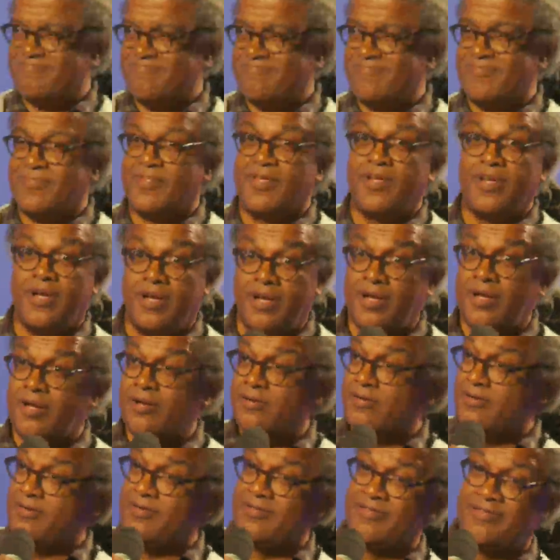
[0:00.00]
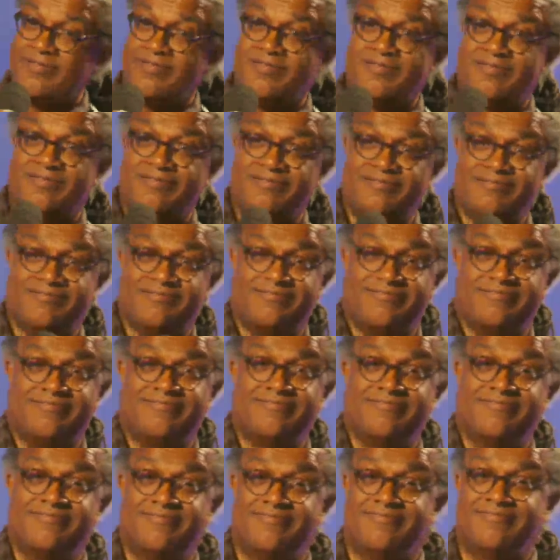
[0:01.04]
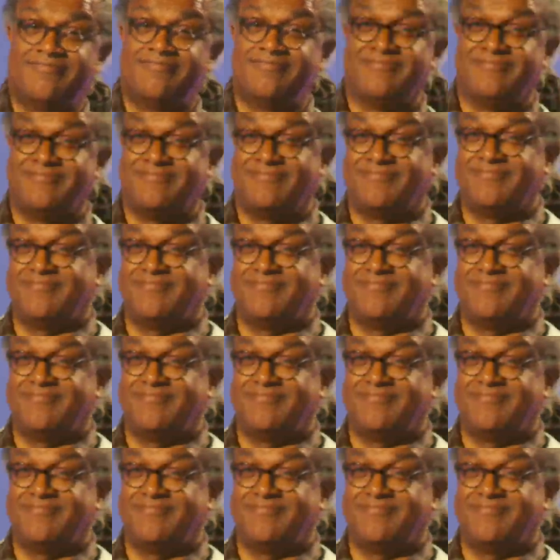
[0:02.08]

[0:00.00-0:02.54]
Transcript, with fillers: So, yes, yes, yes.